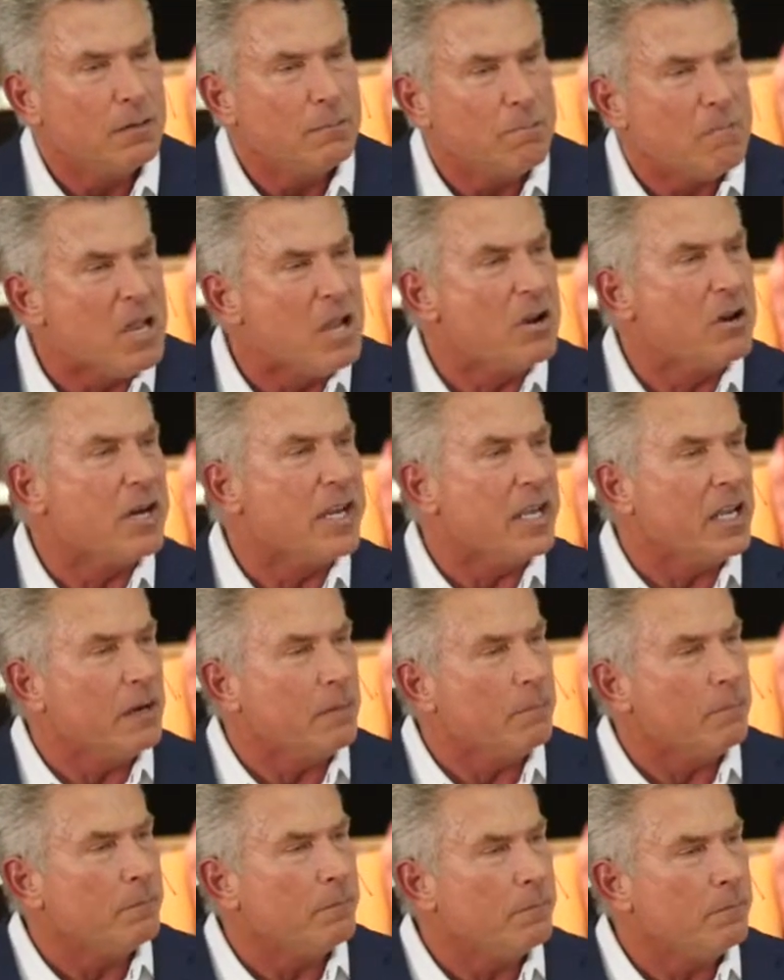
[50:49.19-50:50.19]

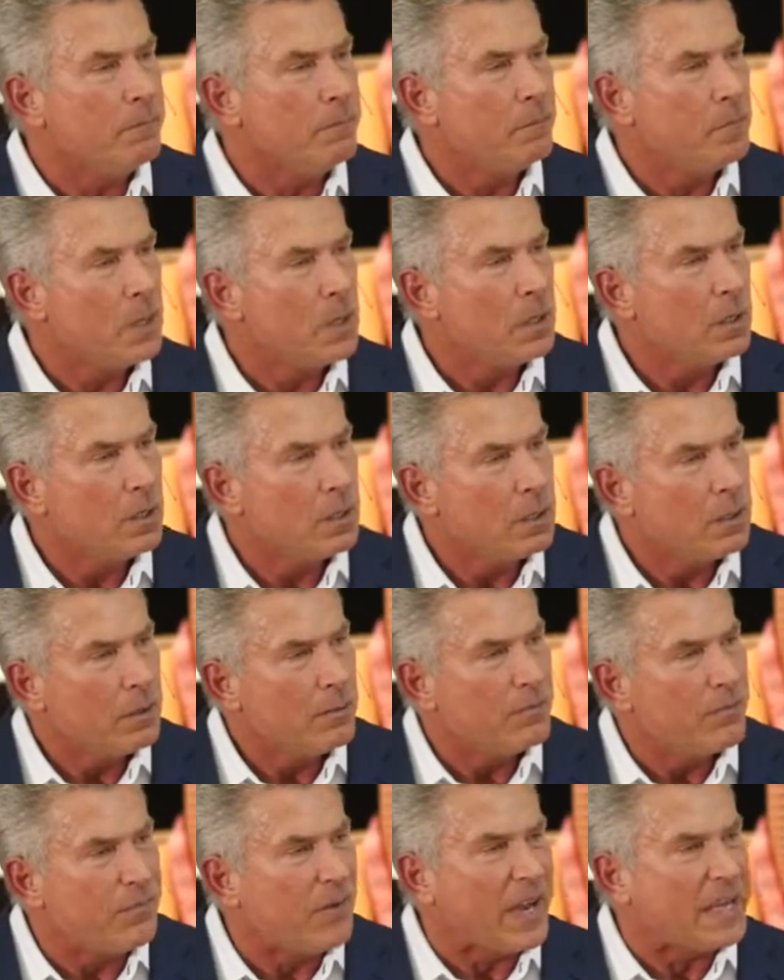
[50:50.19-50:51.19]
Miriam
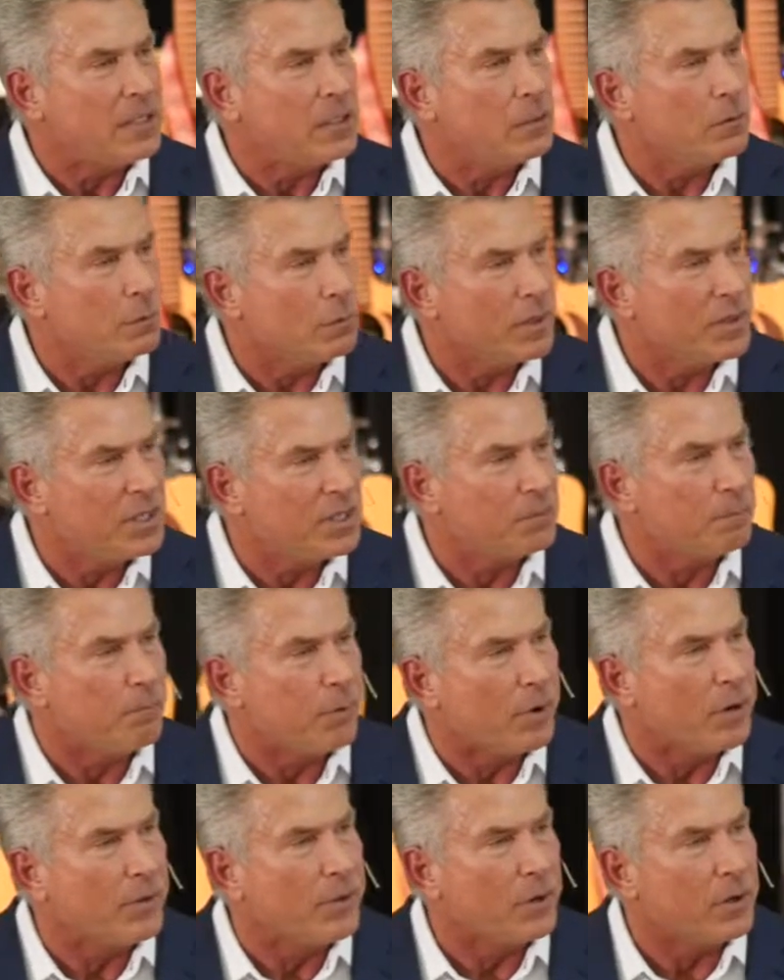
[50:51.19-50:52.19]
fighting with his
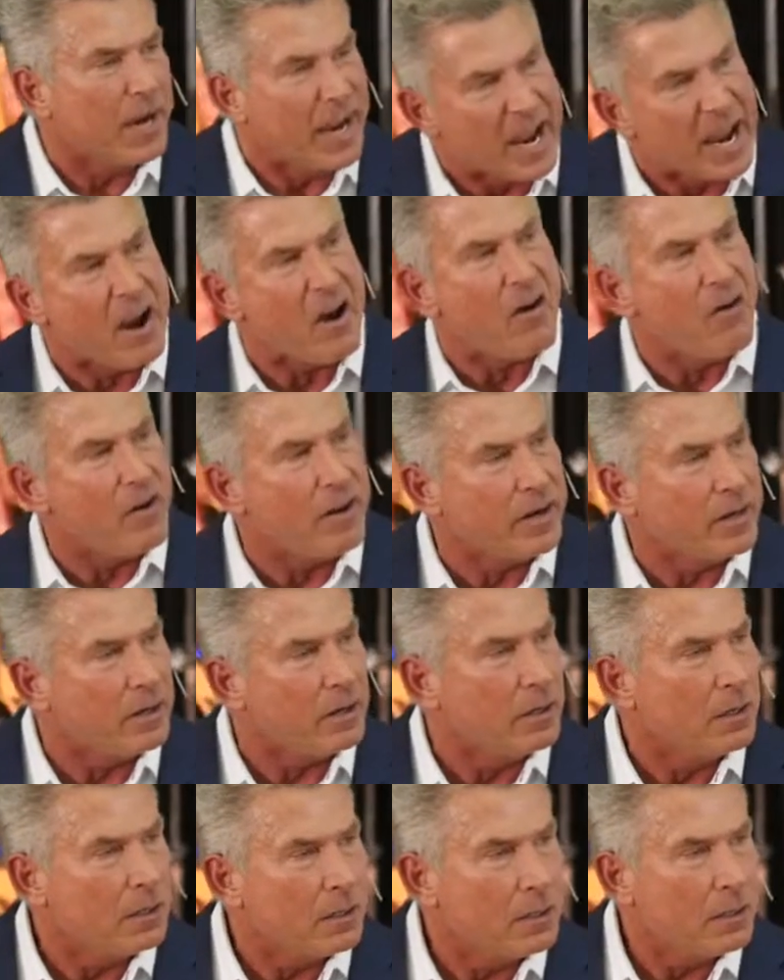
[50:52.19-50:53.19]
brother
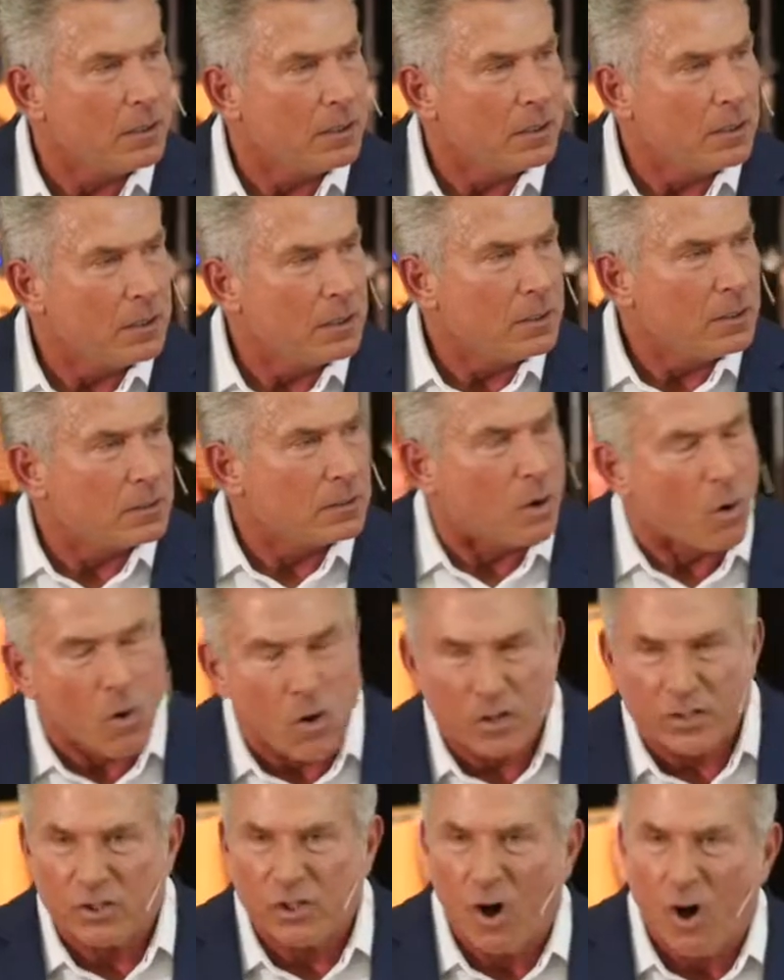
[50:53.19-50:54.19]
Aaron,
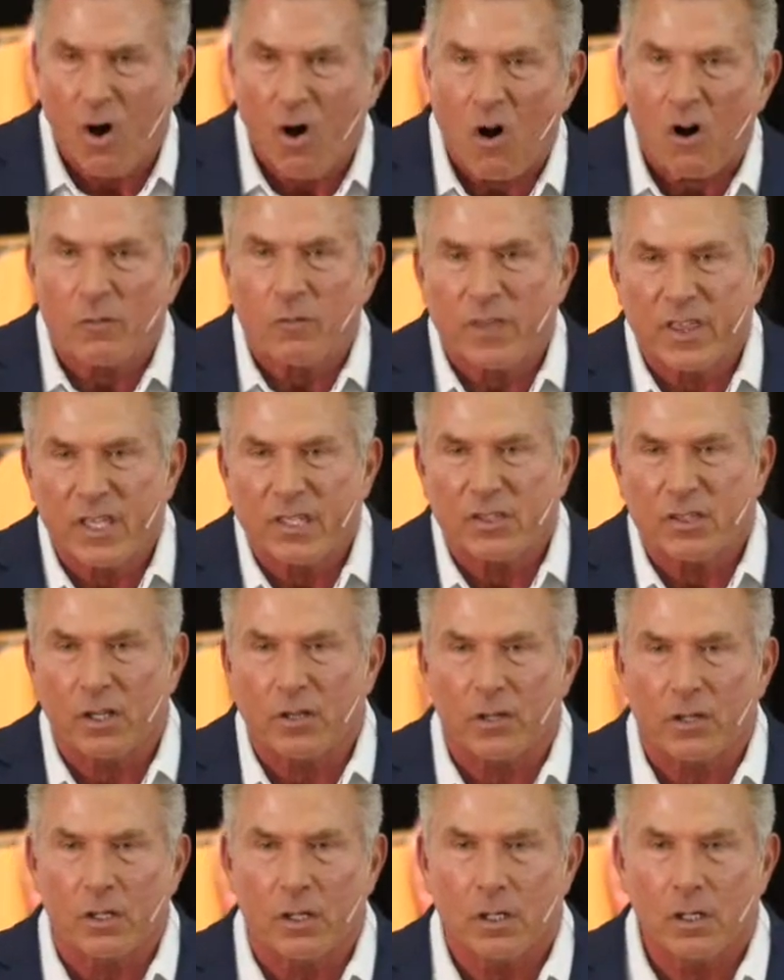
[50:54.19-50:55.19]
going on with each
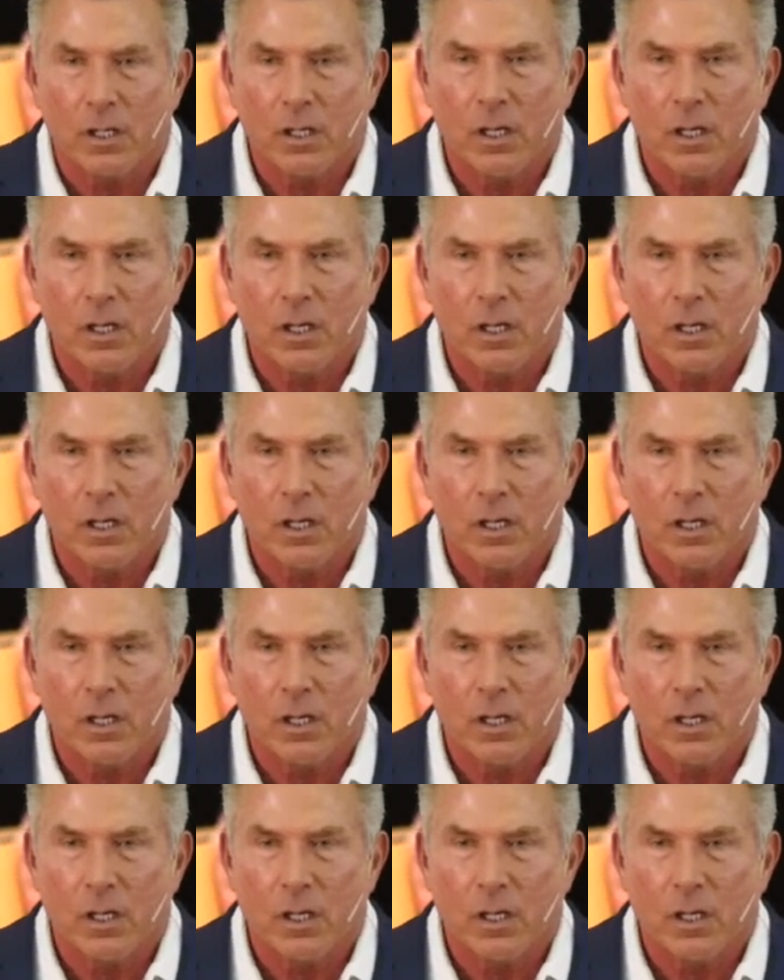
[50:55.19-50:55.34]
other.